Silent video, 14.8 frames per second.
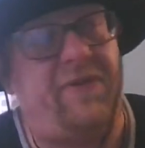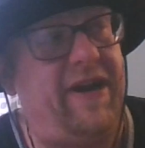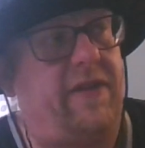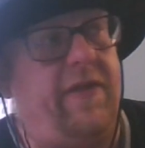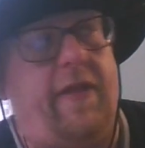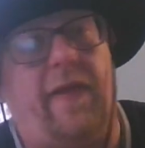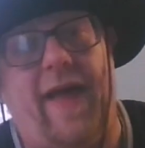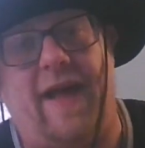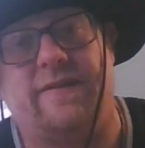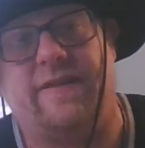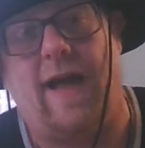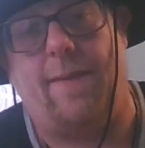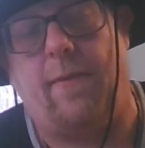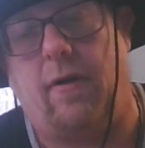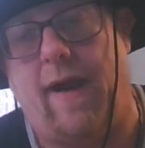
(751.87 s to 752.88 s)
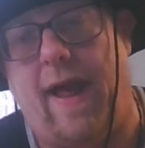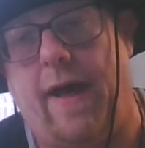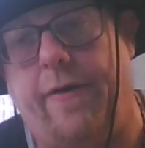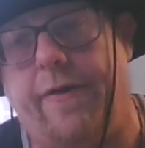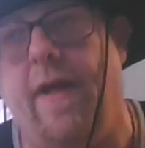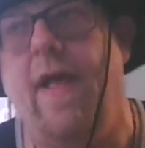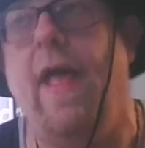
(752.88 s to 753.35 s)
particularly the last time
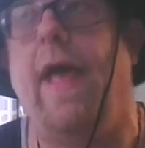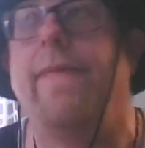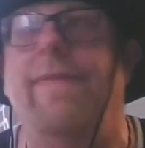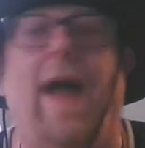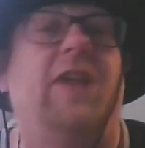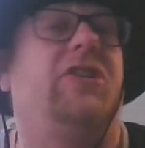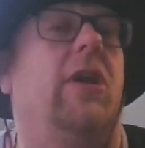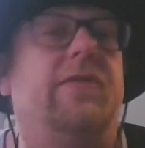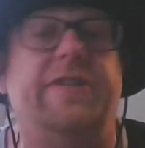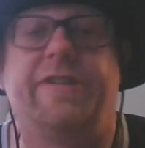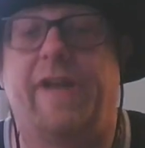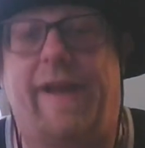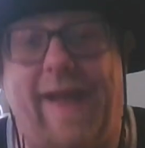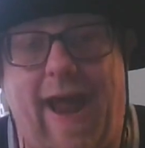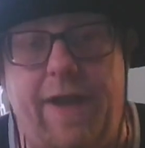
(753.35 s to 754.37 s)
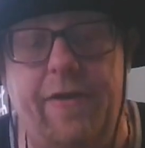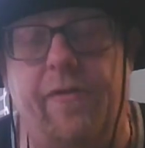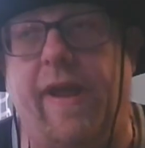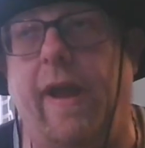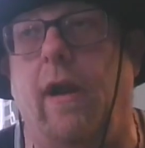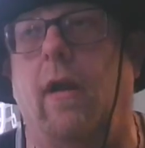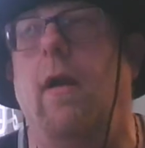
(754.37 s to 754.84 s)
around. Not sure if she's going to get new
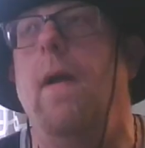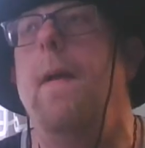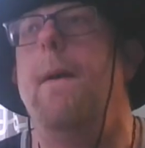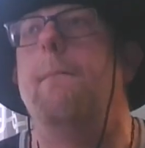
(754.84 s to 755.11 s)
gear,